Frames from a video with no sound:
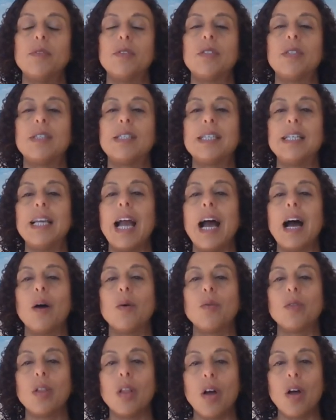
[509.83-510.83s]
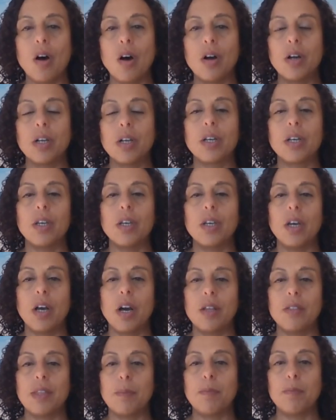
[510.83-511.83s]
See how long
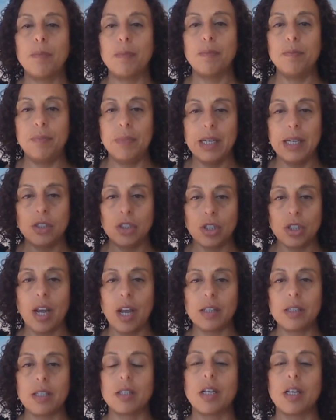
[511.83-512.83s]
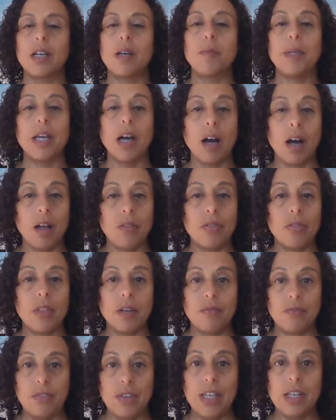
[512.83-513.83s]
the child is going to be on
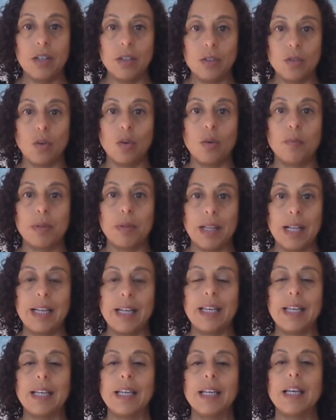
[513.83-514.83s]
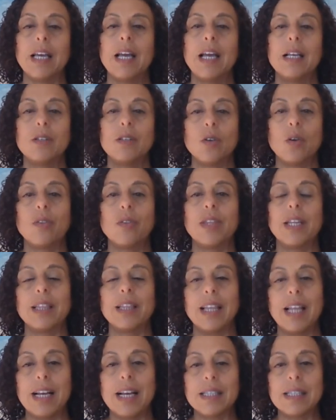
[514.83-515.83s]
the field or playing. So the
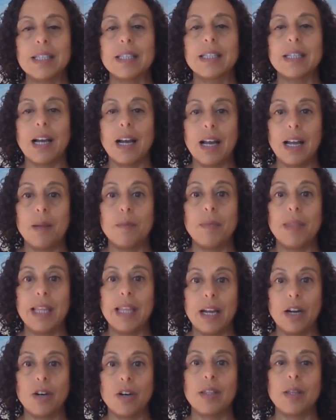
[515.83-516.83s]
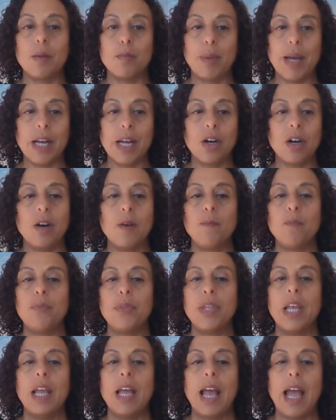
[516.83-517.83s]
less time there, the better.
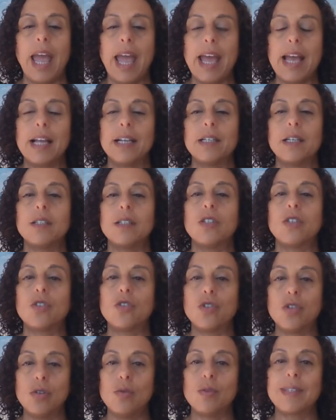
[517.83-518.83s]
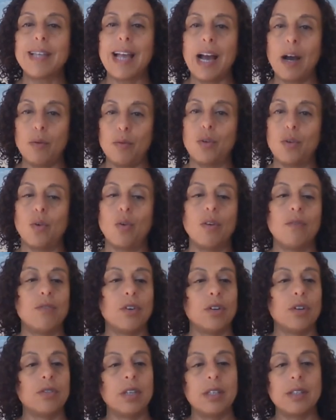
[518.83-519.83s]
And choose outdoor
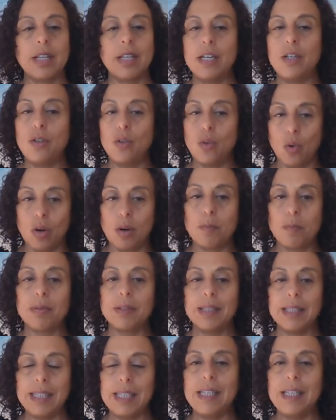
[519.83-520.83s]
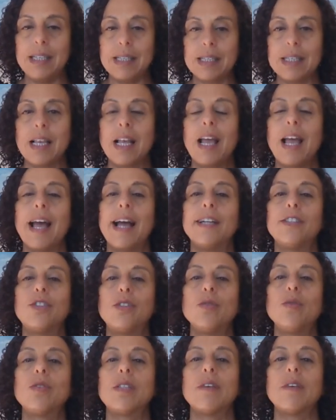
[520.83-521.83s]
versus indoor, please, and
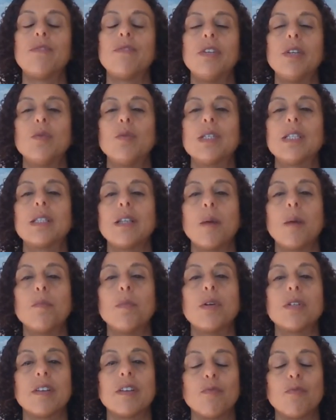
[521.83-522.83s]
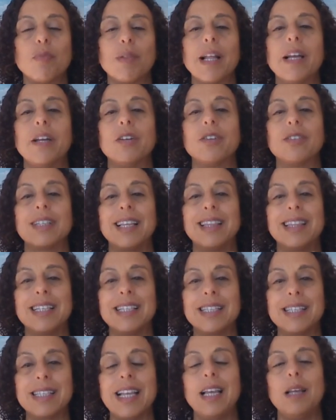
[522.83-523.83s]
choose the fewest numbers of players at the
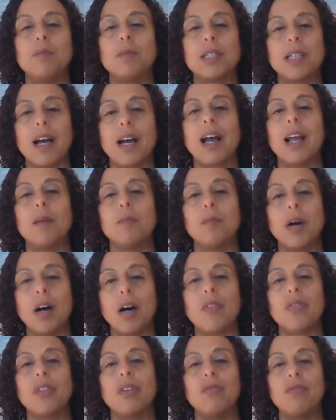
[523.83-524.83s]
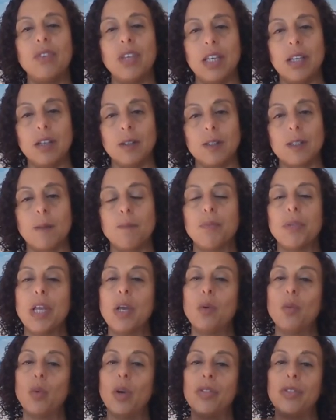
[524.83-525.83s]
same time on the field.
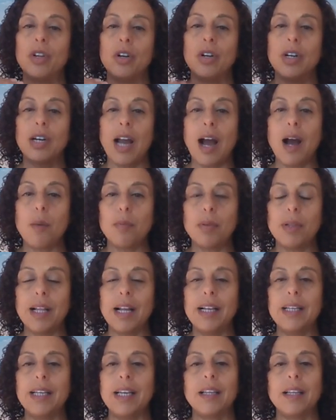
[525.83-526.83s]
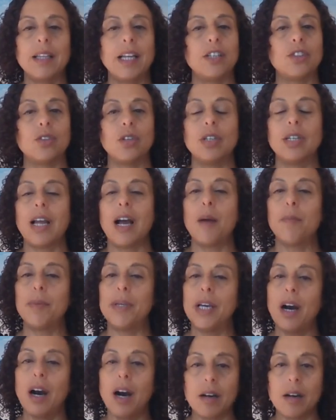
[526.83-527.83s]
When they're not playing, they should not
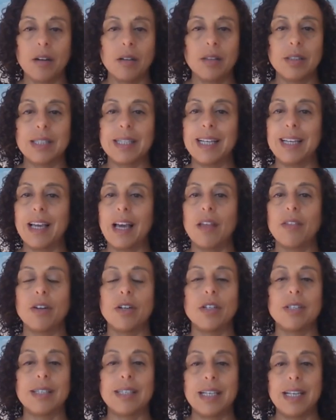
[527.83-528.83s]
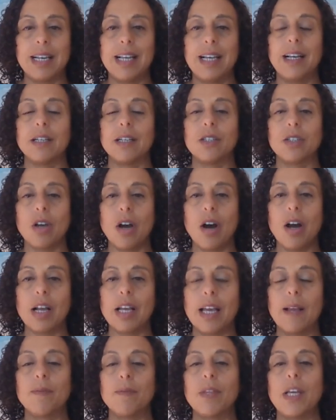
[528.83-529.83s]
be huddled together, sitting and
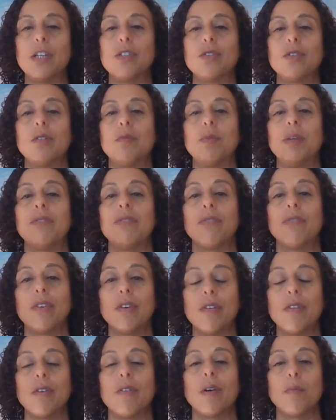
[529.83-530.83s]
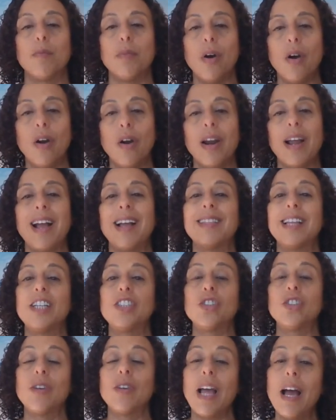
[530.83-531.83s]
talking. They should be further apart, and they
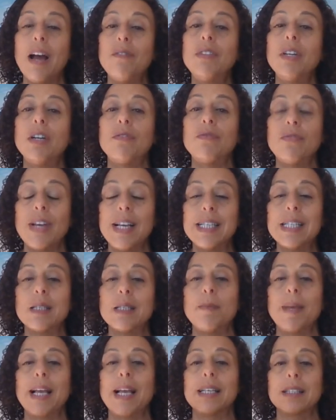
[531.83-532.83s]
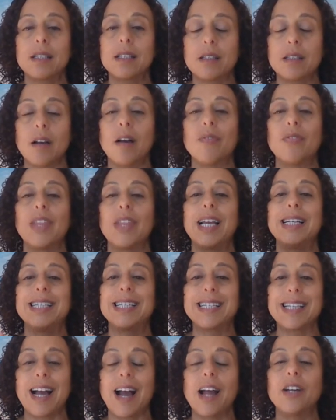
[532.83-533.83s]
should have their face masks on the
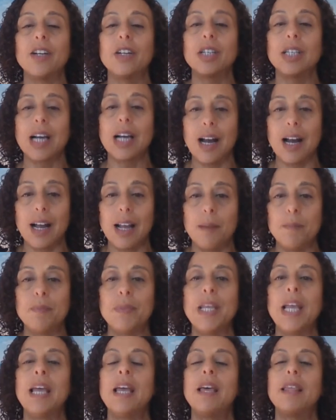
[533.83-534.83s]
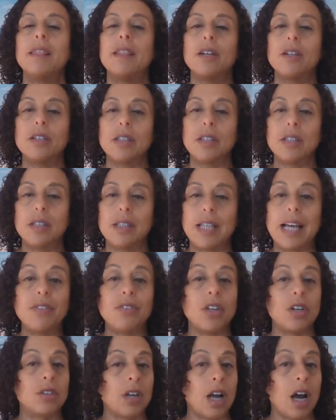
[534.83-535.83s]
entire time that
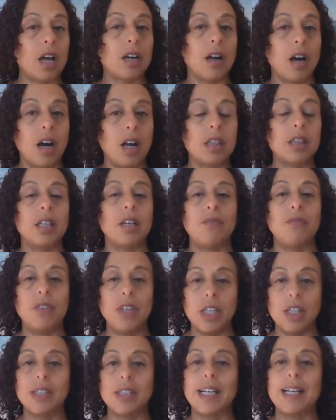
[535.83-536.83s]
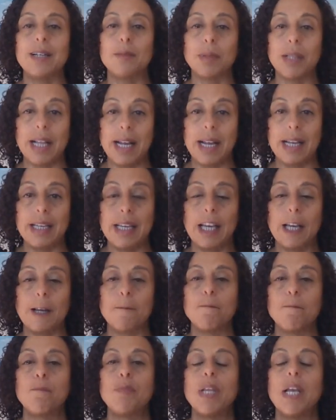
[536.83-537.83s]
they're not on the field and playing.
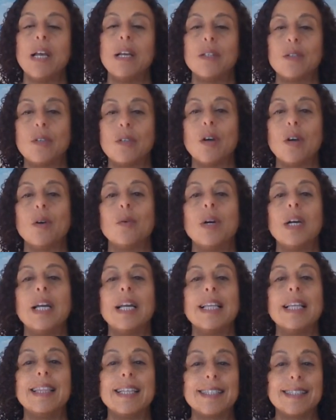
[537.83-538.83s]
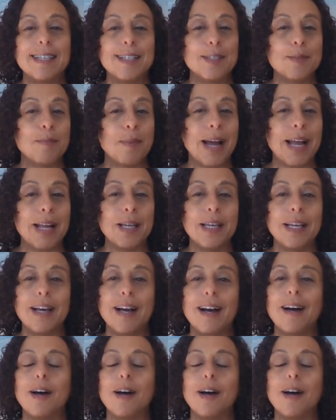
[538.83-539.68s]
So this is my